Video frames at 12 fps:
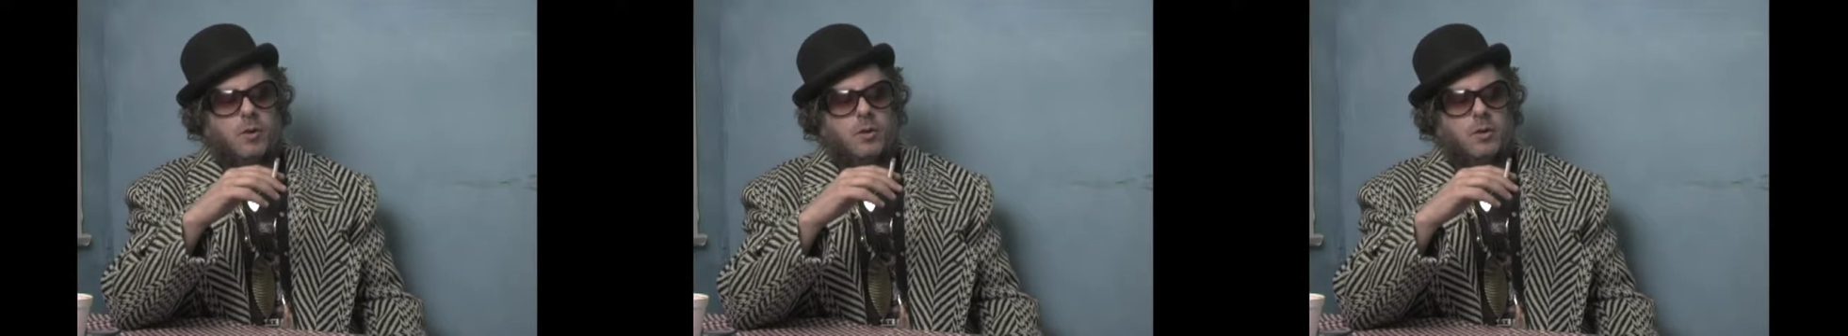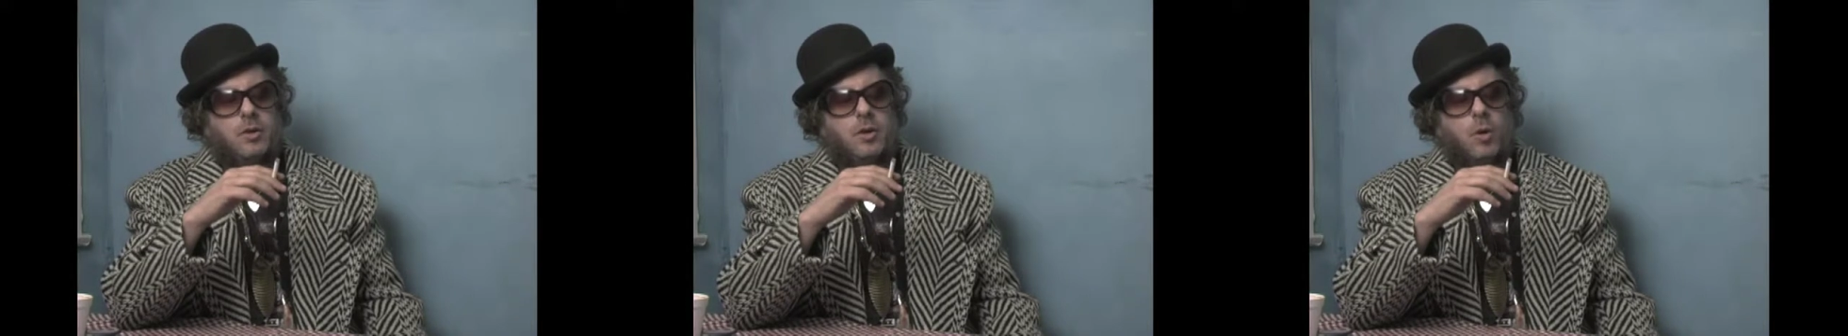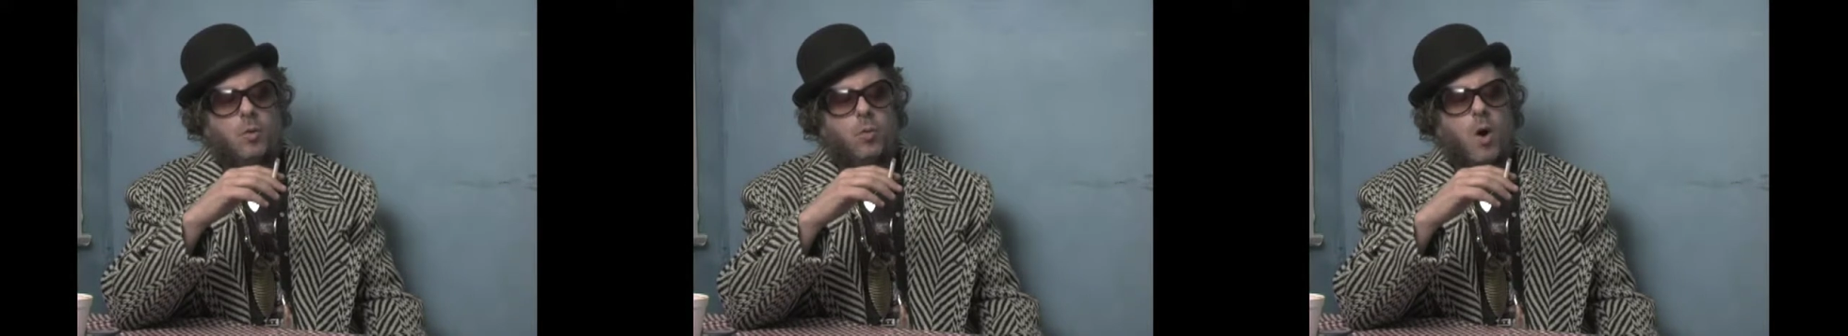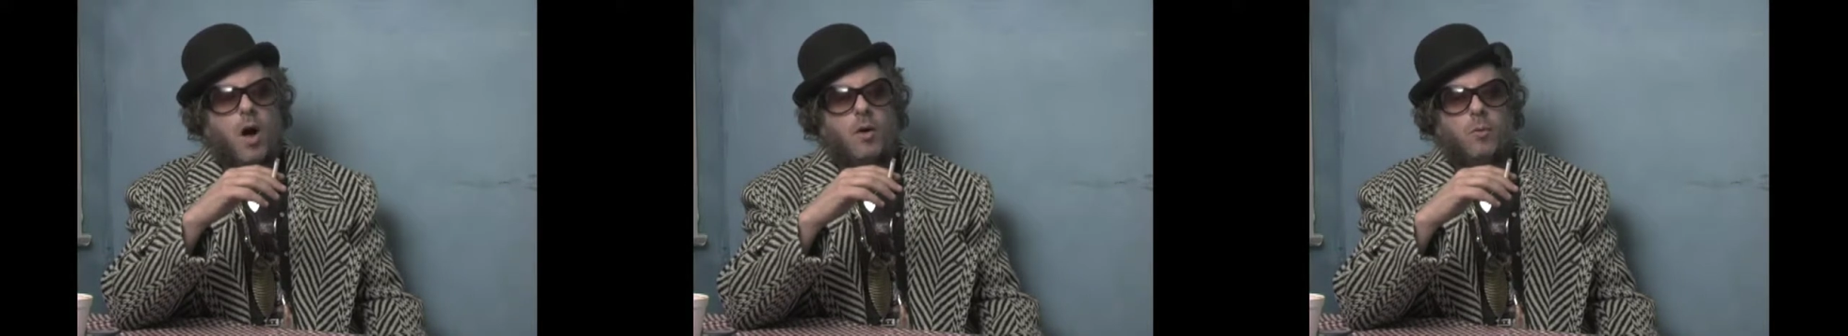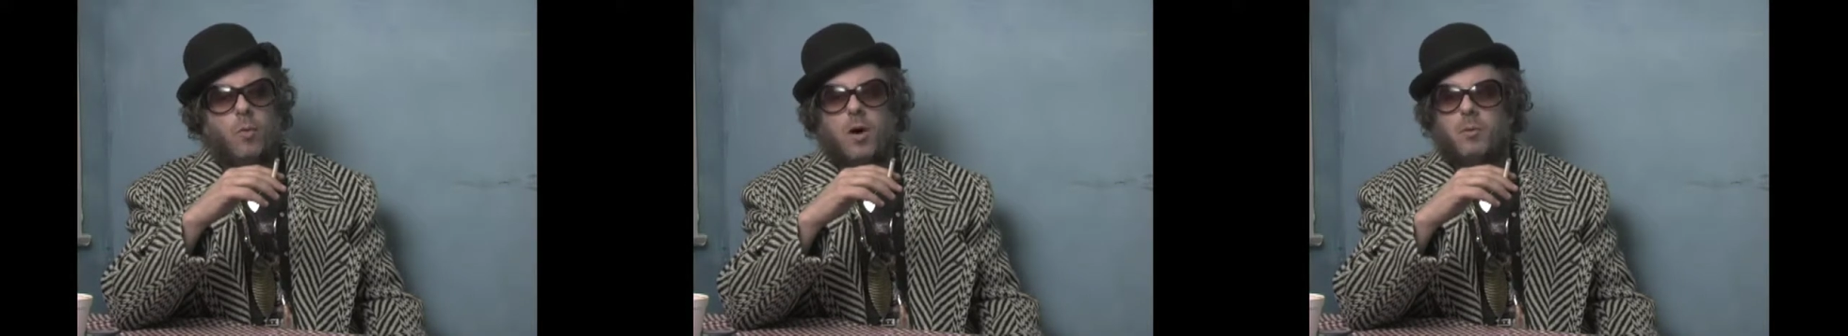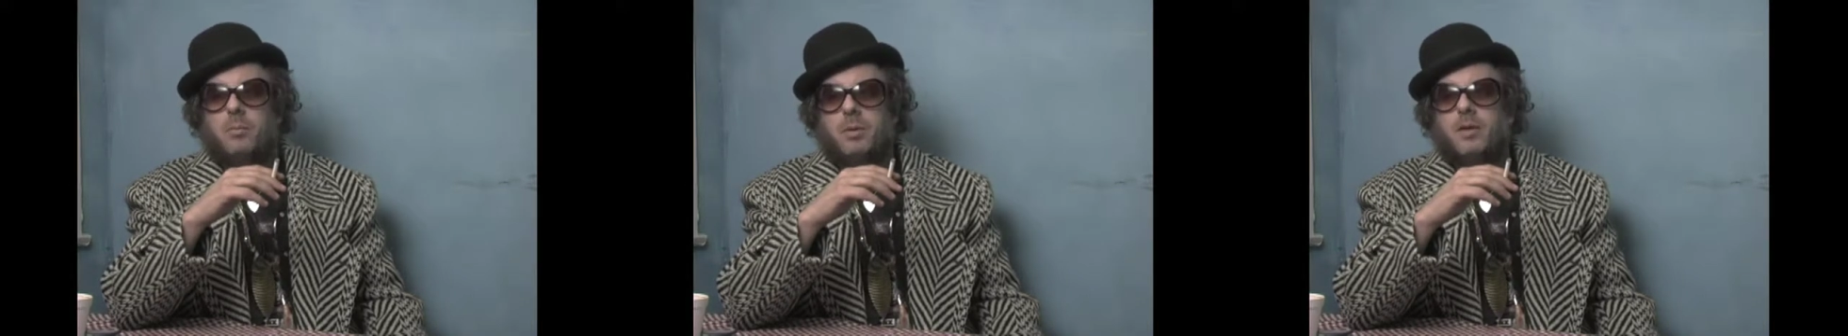you know what what
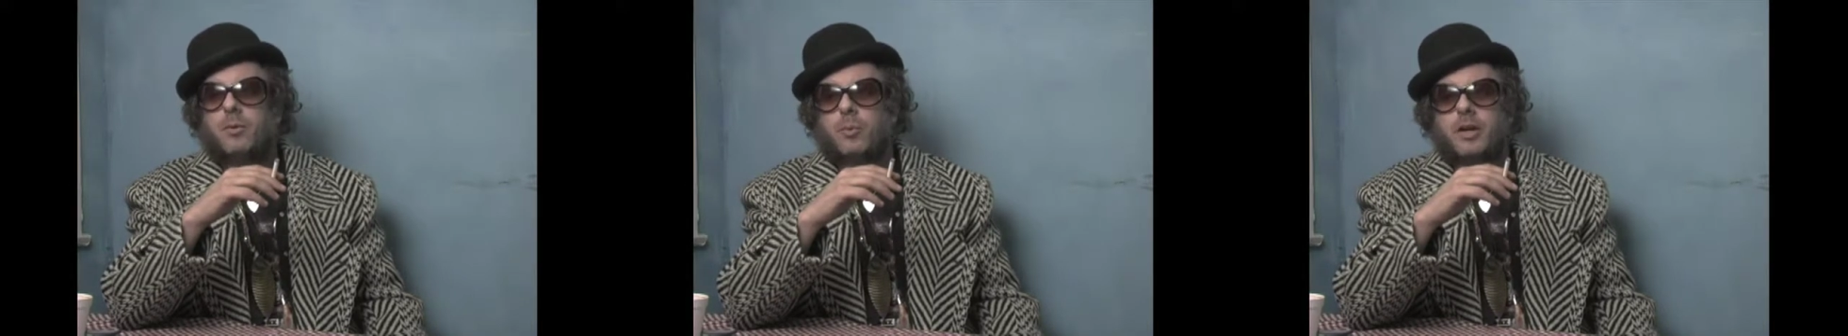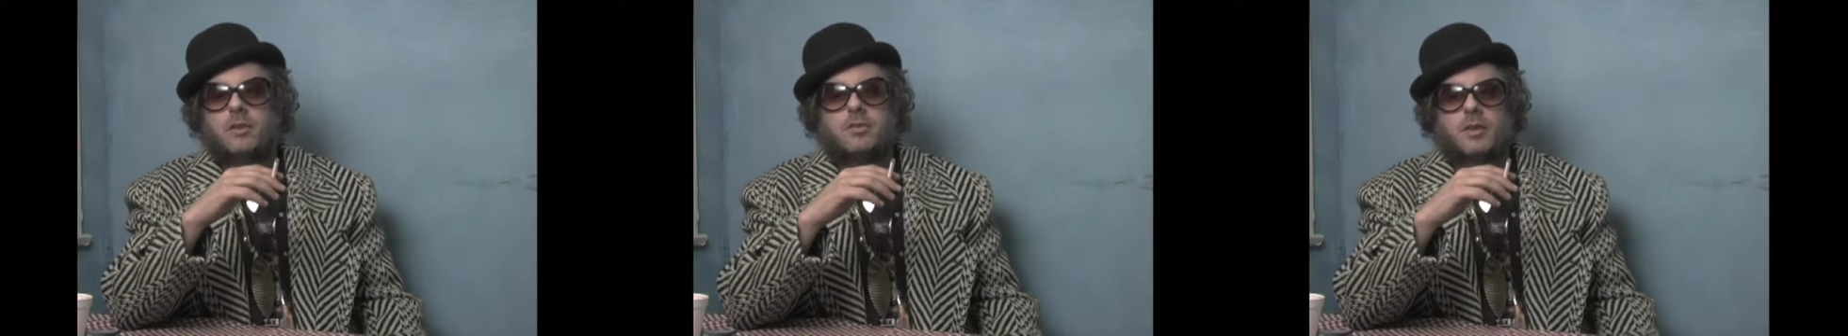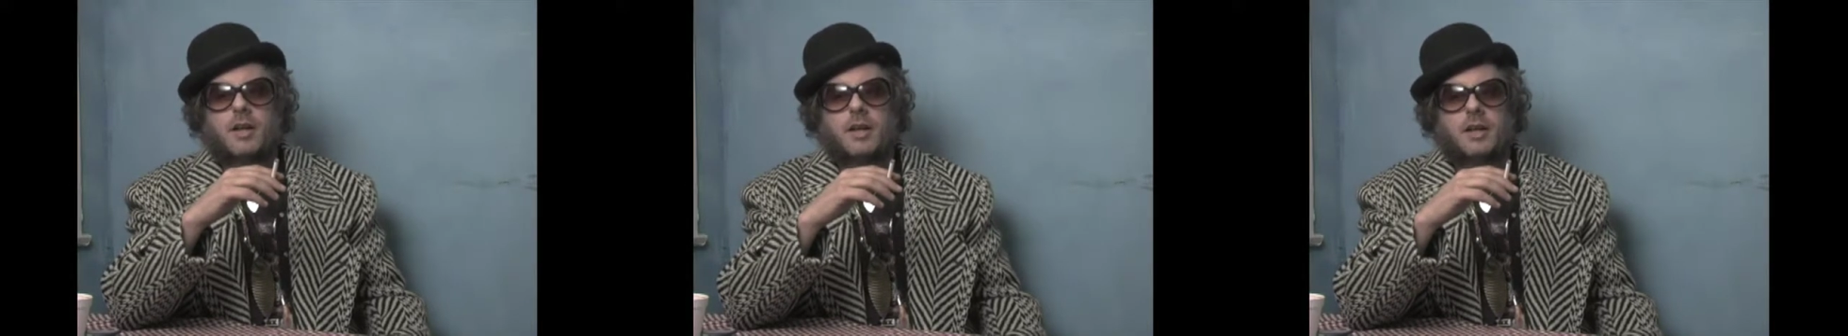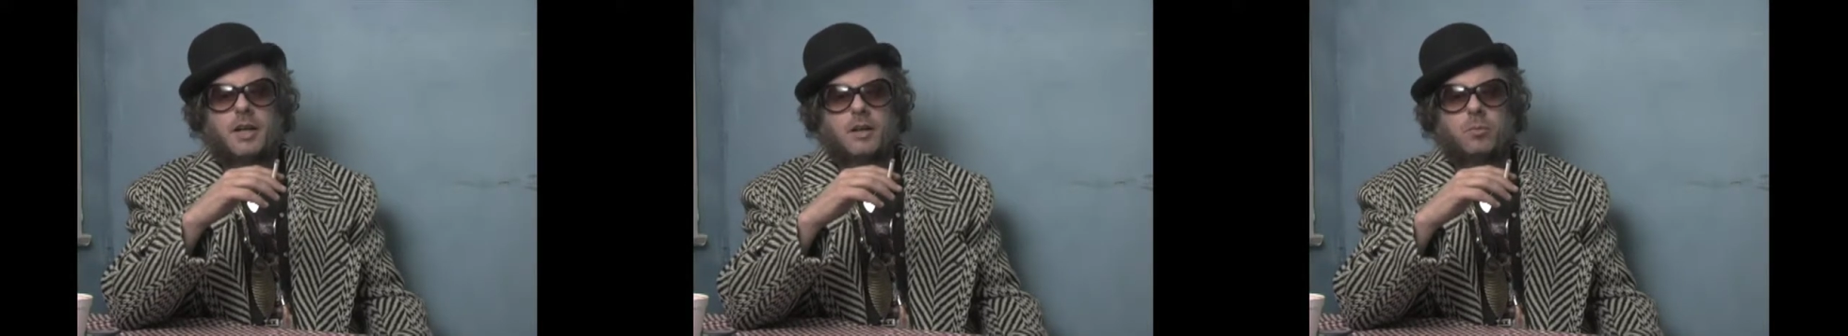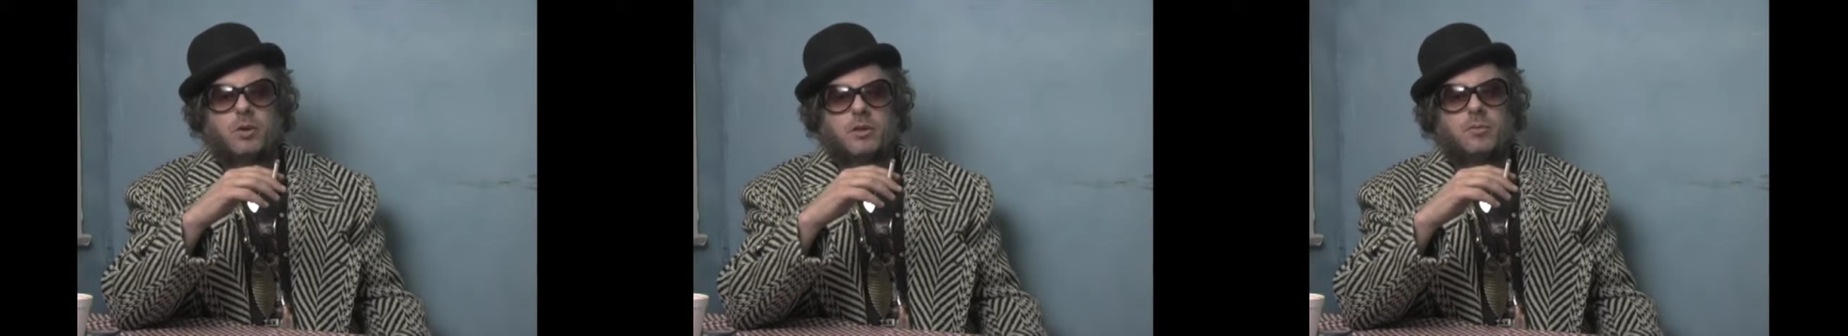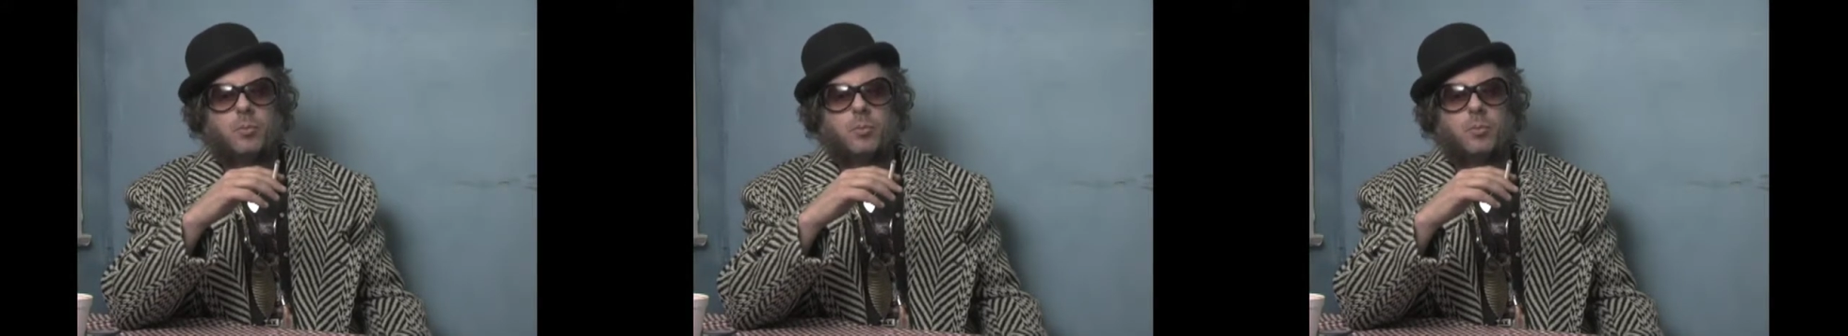would be the reason that a kid would